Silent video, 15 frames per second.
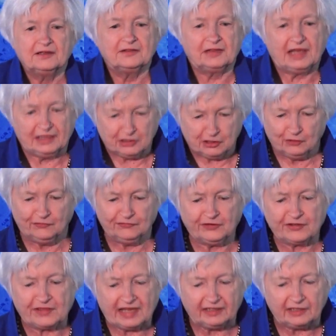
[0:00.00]
Thank you for
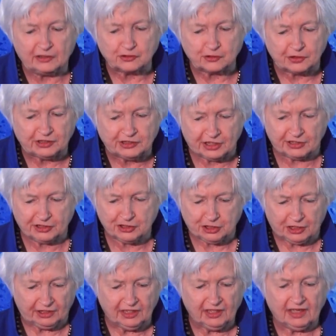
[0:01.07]
that
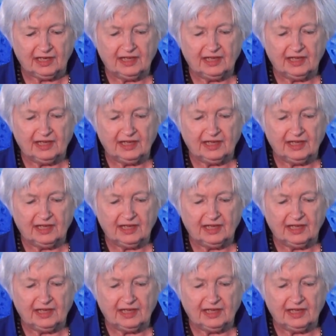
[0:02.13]
introduction,